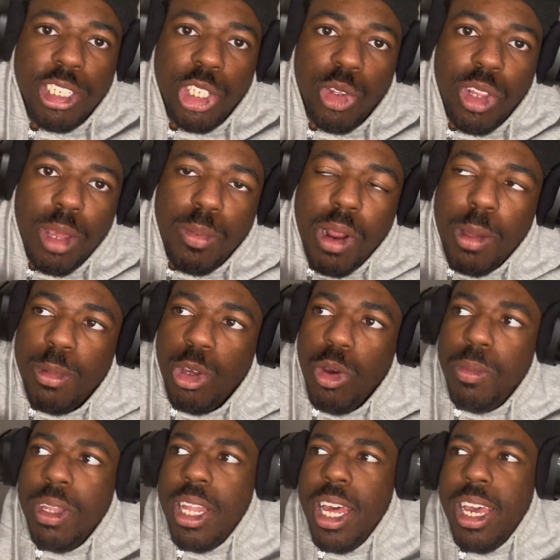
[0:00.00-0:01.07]
So they probably going
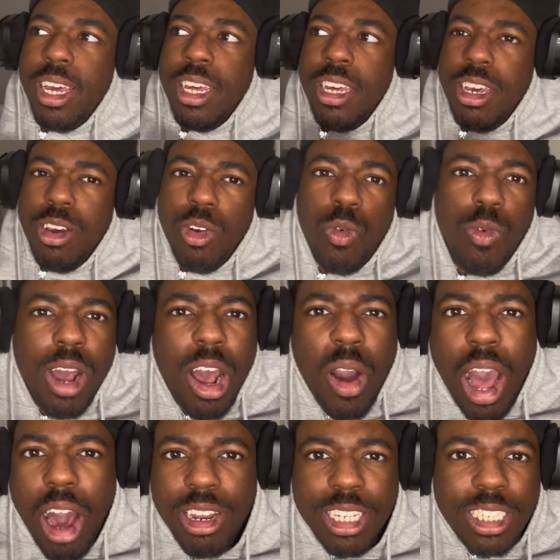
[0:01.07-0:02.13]
to be like, wow,
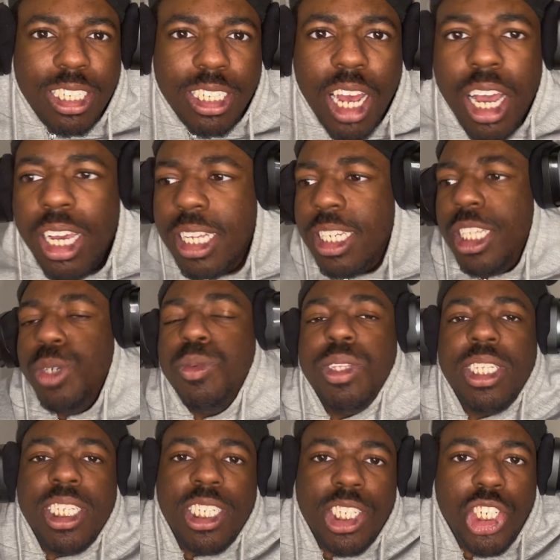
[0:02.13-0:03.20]
how did Sokka deal with
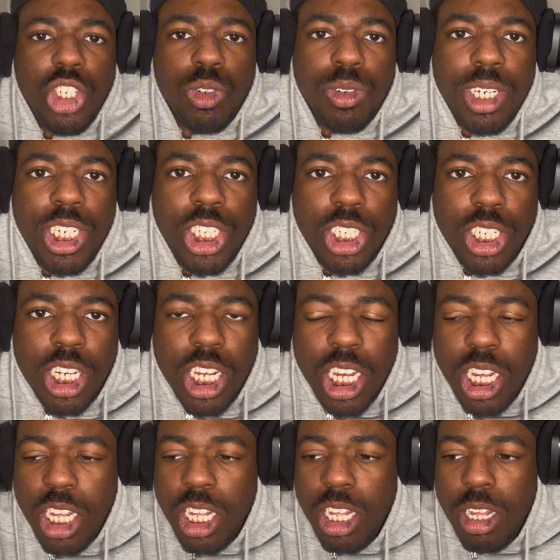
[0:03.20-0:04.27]
this situation?
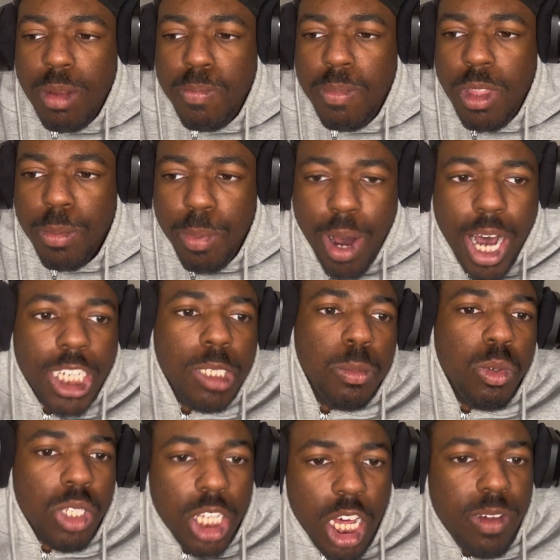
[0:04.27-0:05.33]
the
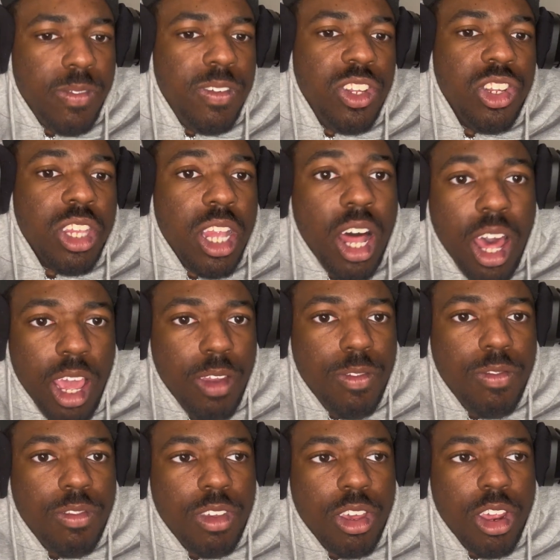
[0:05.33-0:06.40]
possible love of his
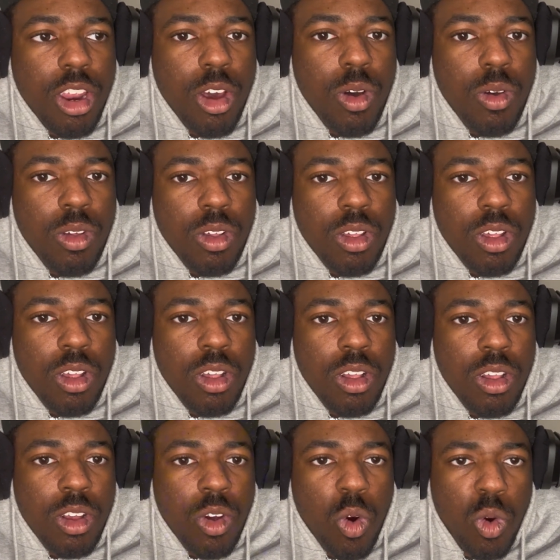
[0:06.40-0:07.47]
life, you know,
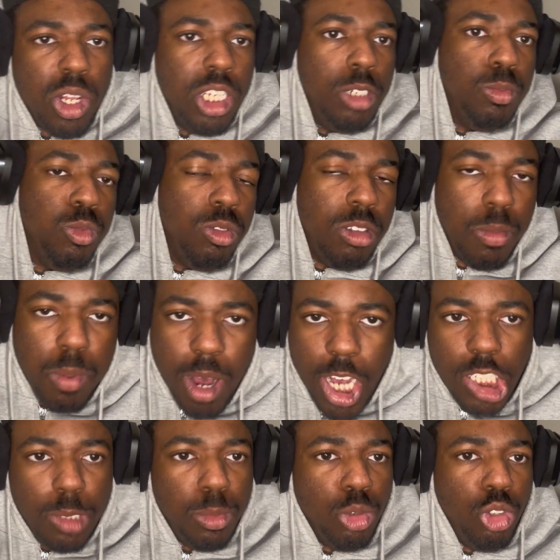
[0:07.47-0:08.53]
or this the
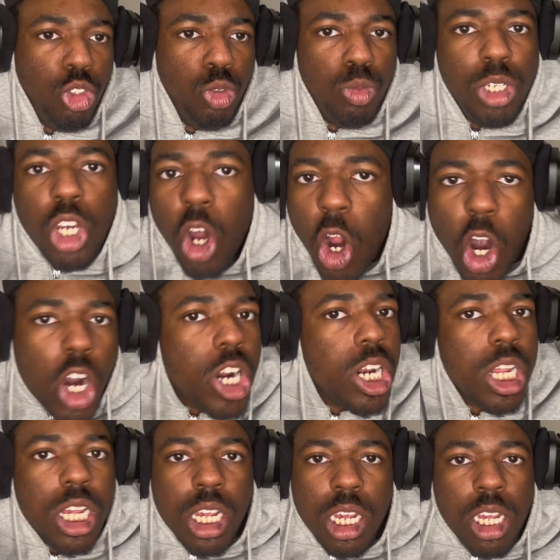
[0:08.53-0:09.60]
possible sweetheart
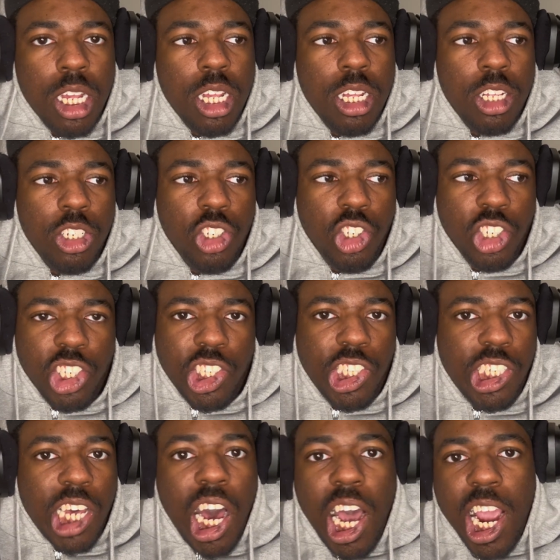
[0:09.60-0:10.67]
just
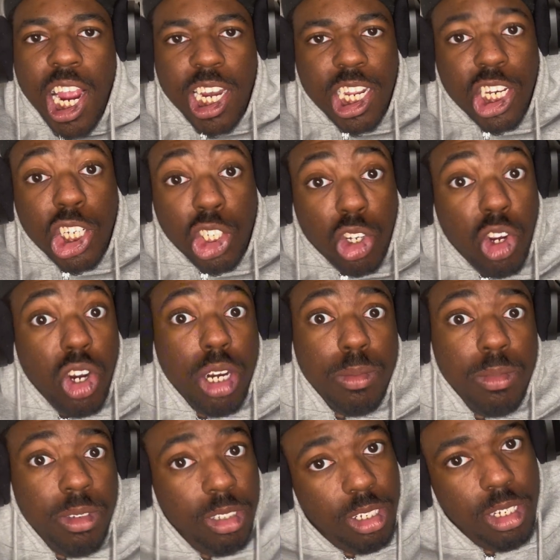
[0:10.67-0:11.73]
died in his
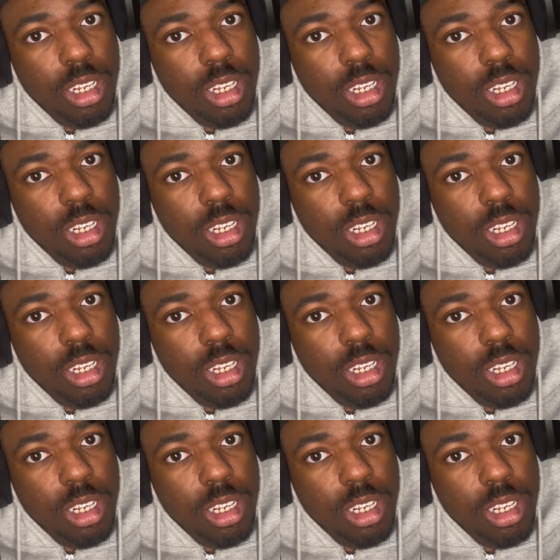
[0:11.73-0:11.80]
arms.